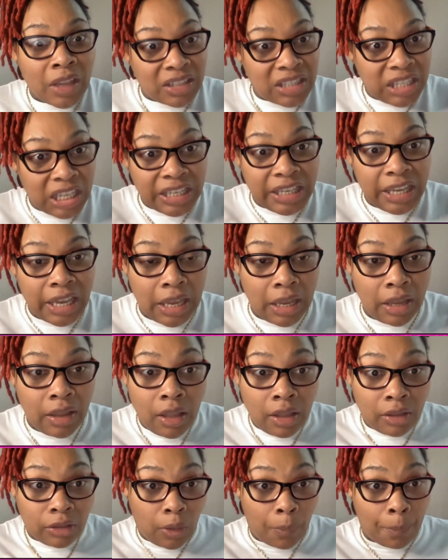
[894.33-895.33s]
to
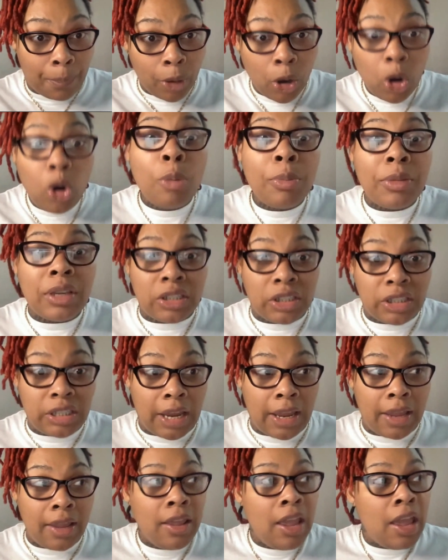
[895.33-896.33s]
get the broom and
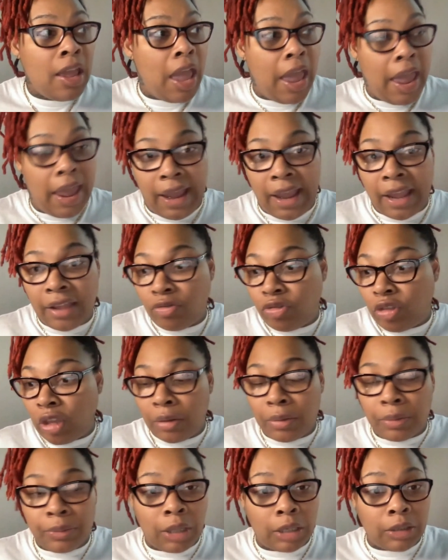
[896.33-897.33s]
shit and
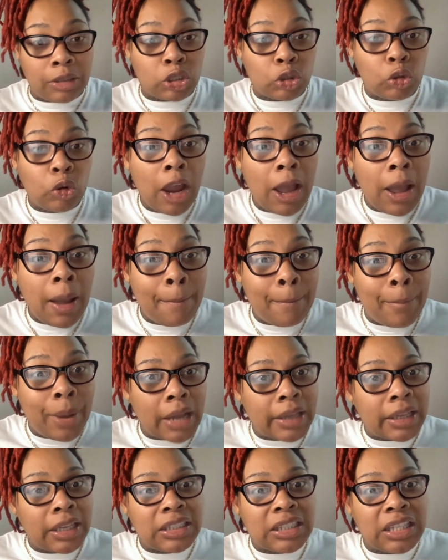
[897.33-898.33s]
the scrub
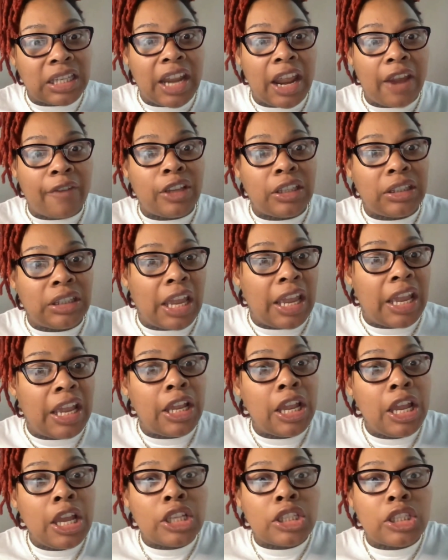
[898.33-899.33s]
buckets and
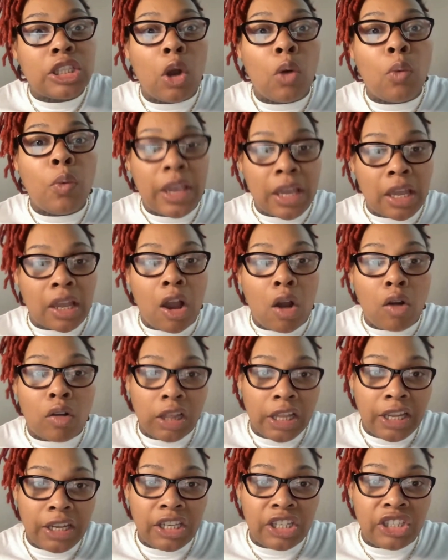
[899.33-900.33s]
everything so we can go
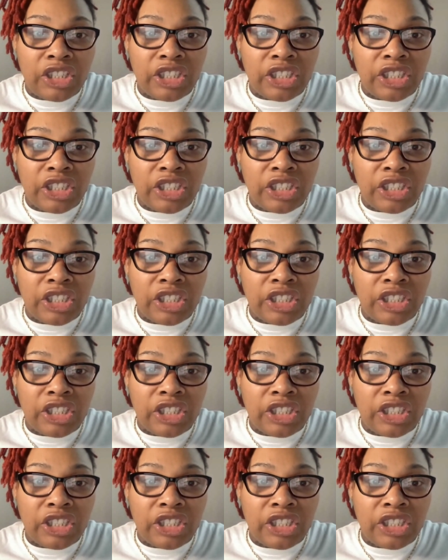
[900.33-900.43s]
clean these